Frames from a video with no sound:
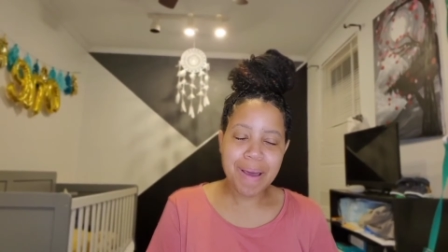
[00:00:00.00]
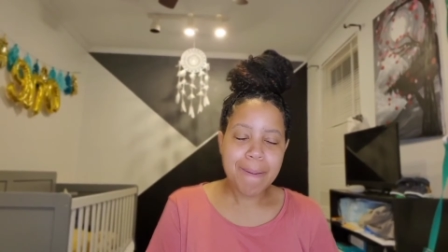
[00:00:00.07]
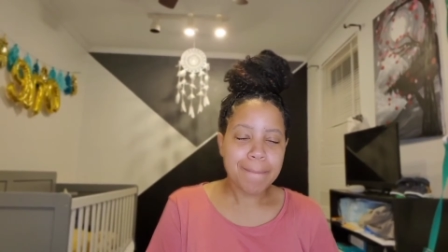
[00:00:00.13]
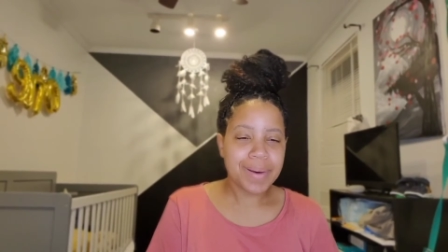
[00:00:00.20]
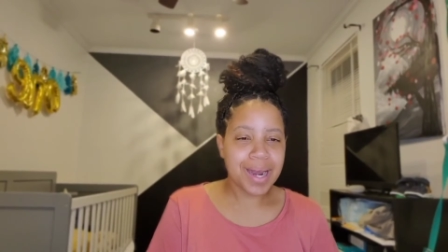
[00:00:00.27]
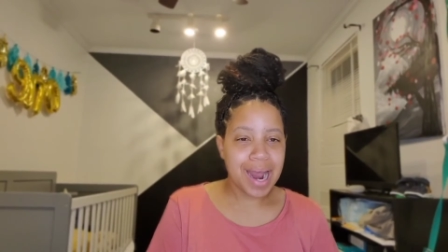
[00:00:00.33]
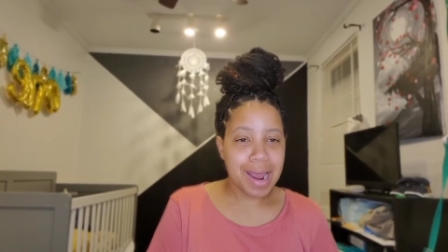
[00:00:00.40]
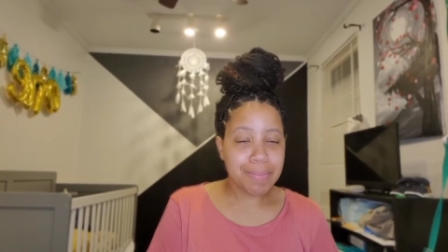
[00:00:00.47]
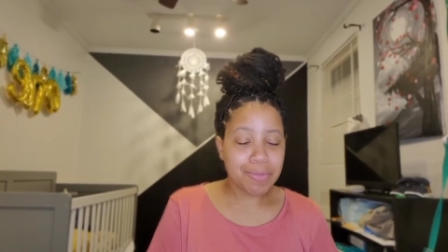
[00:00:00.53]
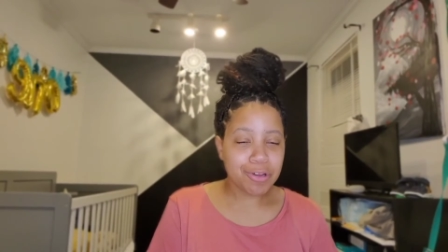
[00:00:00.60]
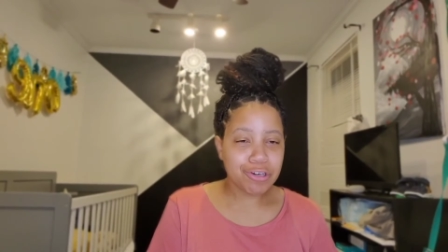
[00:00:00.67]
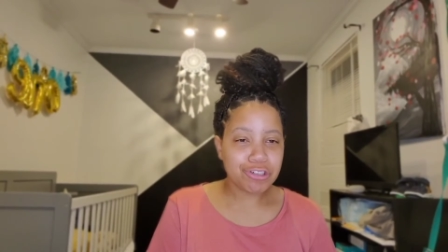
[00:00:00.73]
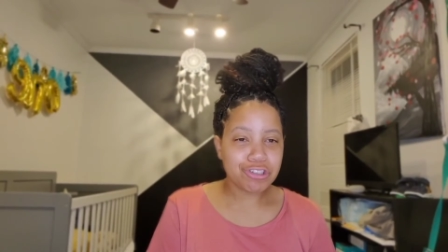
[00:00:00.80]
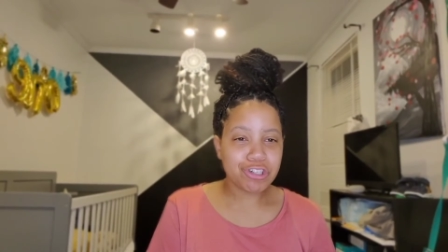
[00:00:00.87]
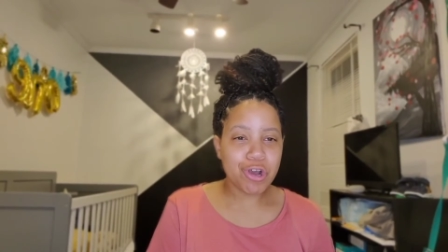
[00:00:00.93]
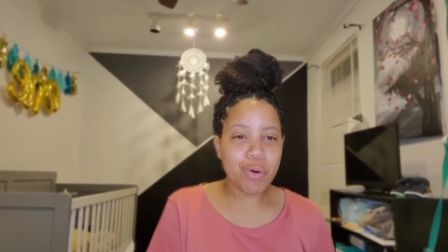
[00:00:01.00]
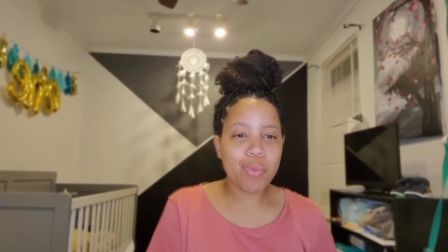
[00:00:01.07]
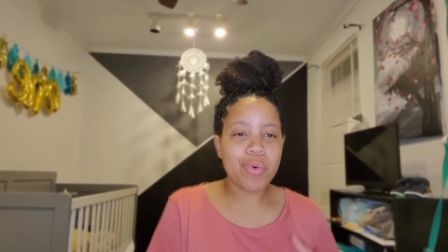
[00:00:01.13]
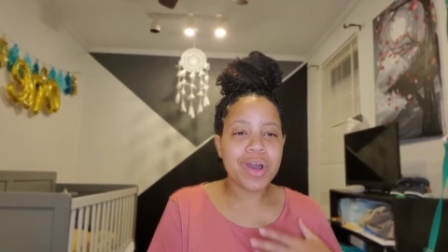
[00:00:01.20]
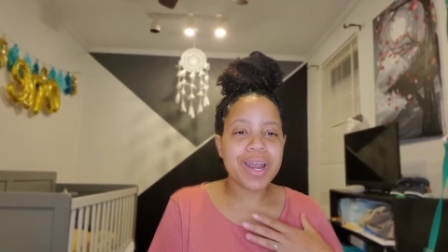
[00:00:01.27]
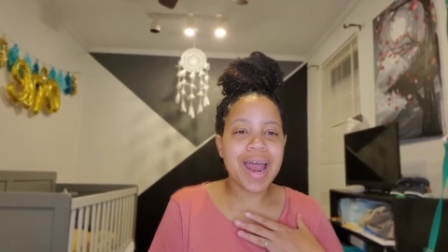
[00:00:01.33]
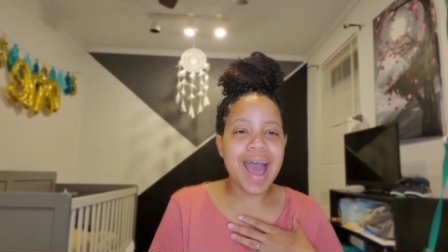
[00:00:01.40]
but I'm going to show
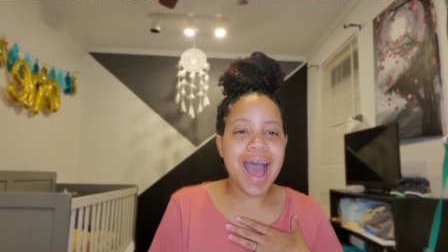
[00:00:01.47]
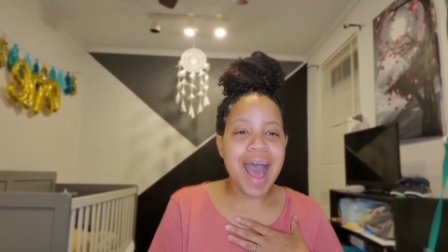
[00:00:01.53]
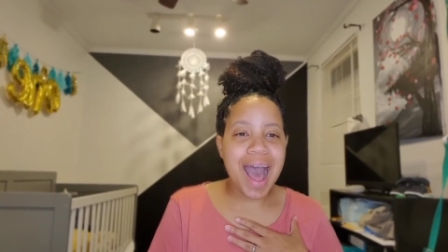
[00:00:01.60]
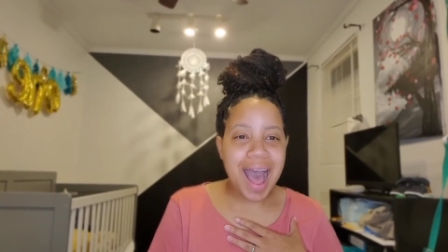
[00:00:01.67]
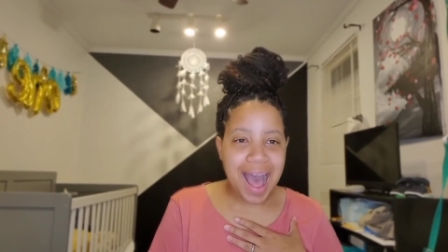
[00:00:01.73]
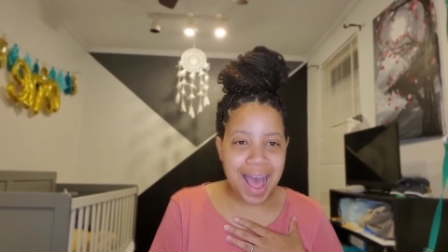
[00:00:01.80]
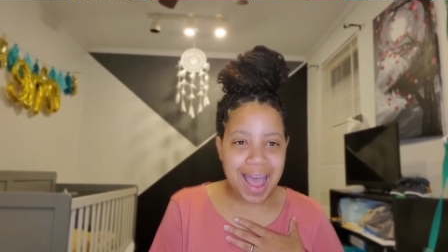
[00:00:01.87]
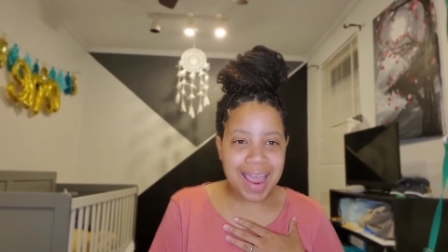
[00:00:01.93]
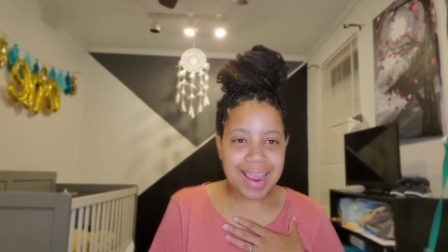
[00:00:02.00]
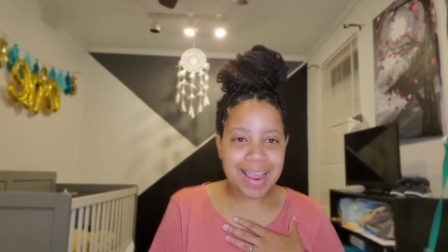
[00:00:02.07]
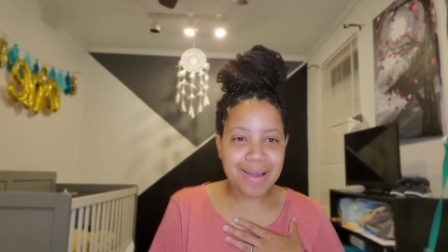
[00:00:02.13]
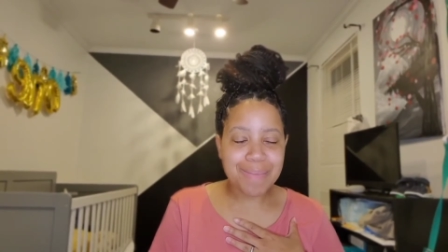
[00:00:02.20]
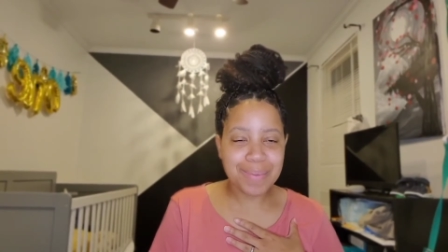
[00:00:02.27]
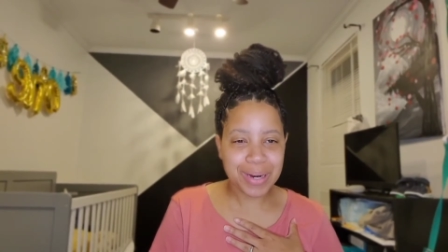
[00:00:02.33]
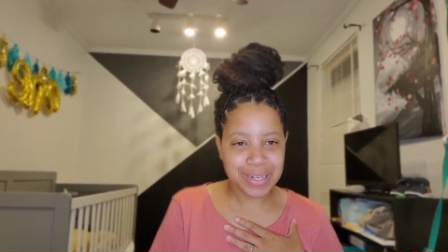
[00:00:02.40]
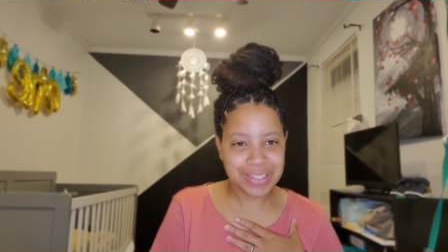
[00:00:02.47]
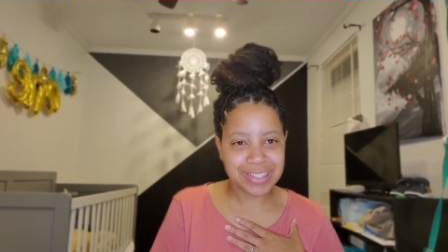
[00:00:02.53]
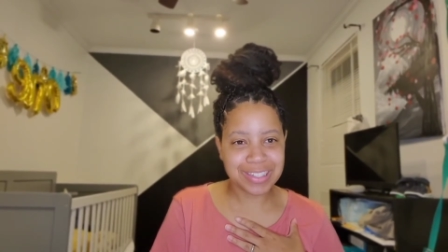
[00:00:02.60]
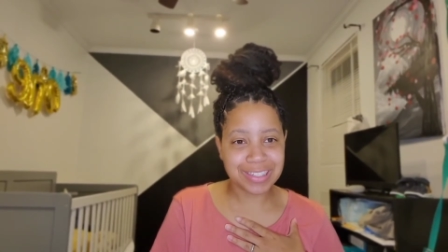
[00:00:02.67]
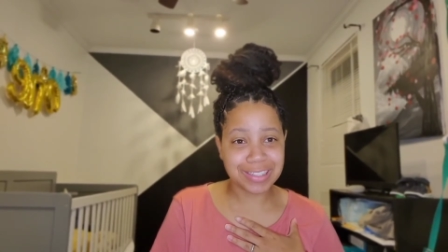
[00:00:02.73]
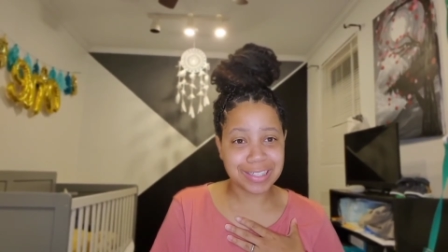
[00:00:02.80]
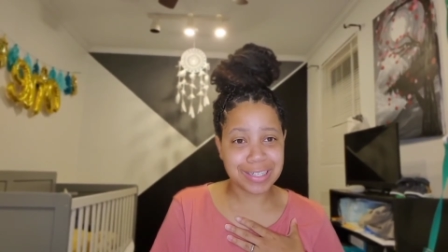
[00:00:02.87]
what I
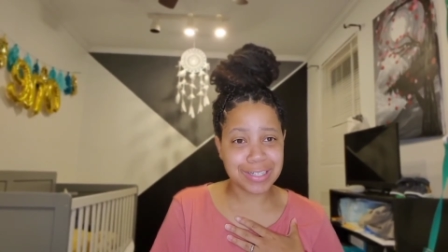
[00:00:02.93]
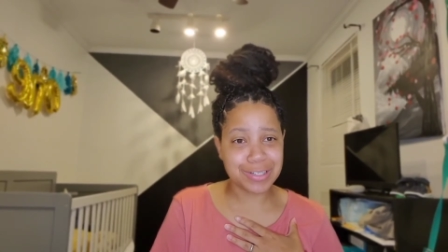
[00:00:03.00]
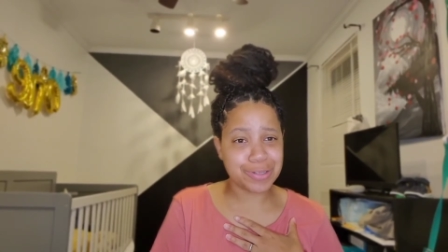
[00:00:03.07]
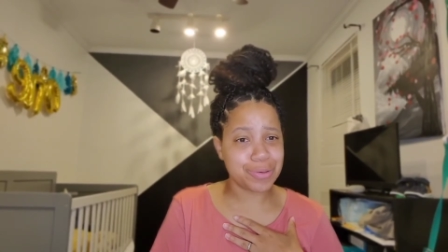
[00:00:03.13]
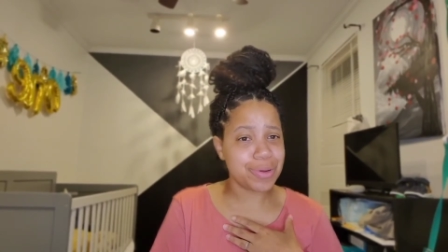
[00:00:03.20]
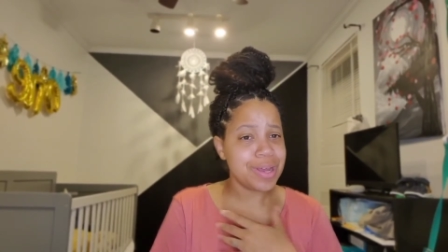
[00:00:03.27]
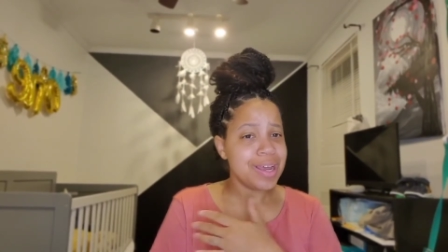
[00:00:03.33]
personally do.